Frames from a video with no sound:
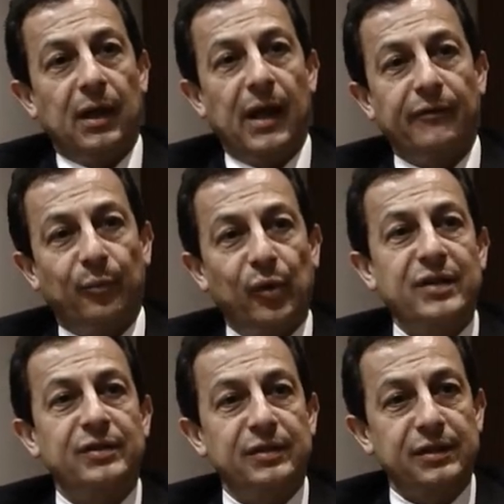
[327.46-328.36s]
have a
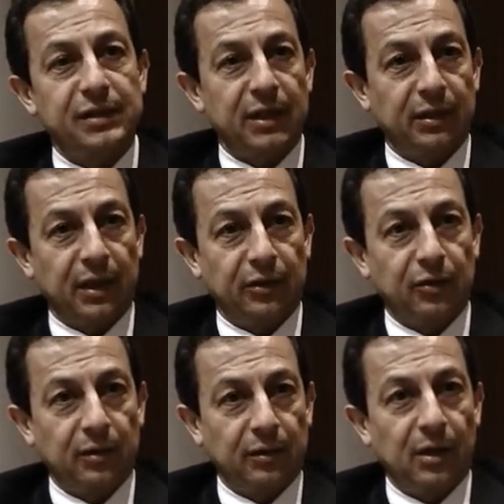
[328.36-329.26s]
presence and get
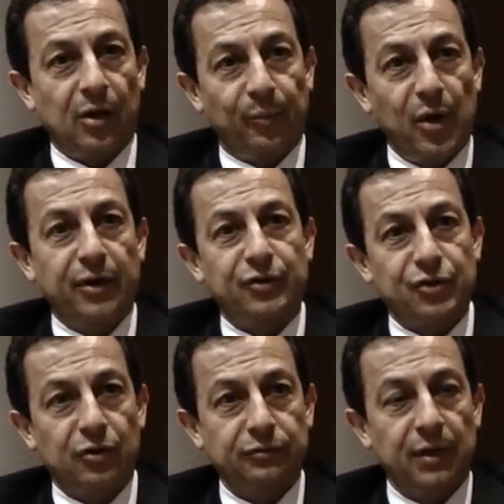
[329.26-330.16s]
our
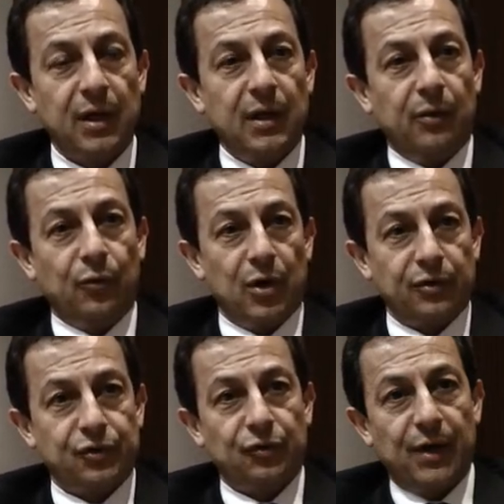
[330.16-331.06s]
products known. We
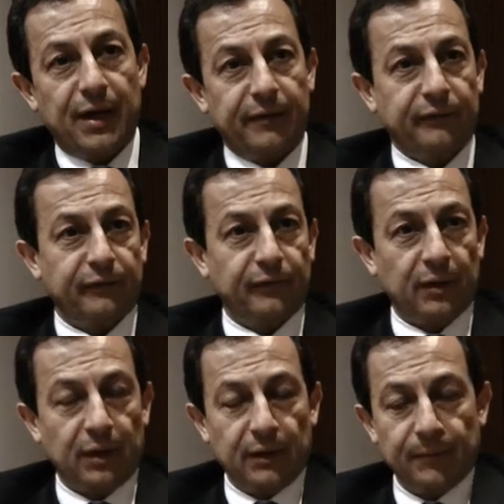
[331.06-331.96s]
also have
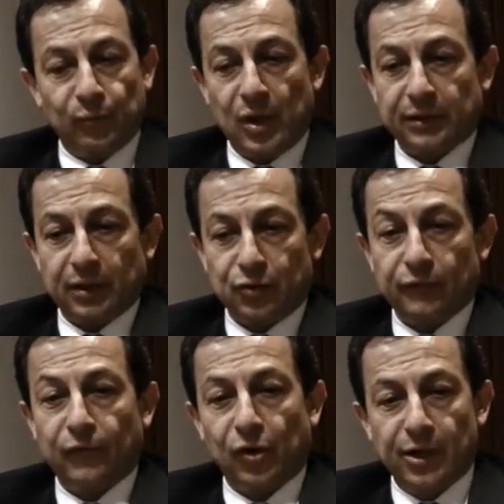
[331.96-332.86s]
uh, brought the
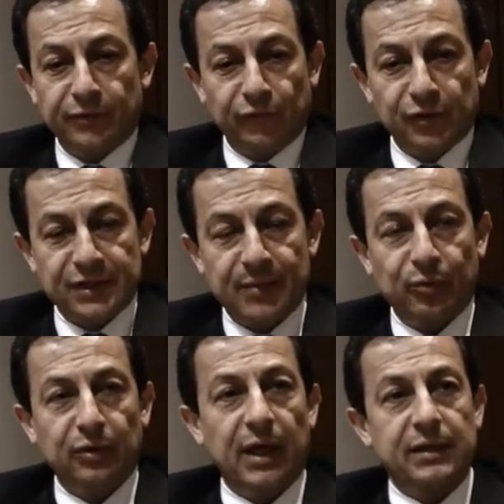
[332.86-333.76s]
Q400, for
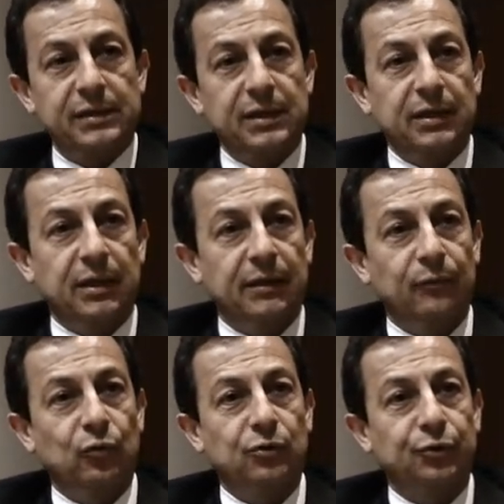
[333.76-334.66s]
example, as a uh,
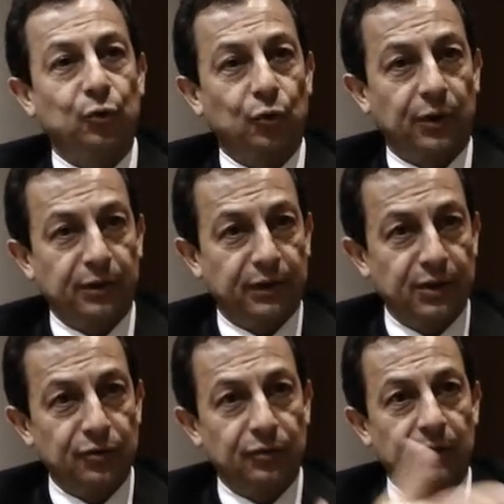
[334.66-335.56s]
world tour
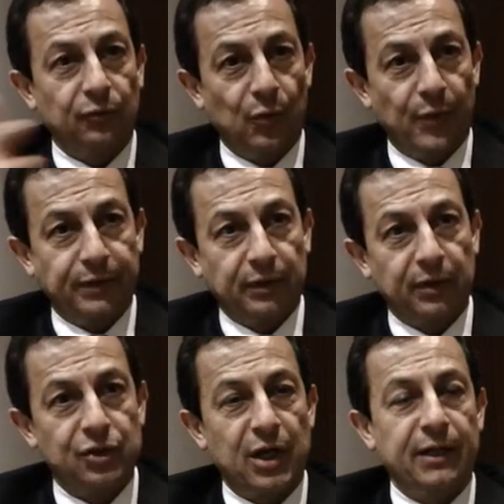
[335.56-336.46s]
continued. We went
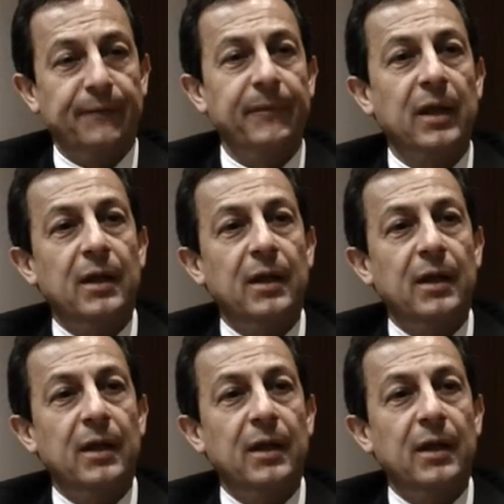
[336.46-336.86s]
into China.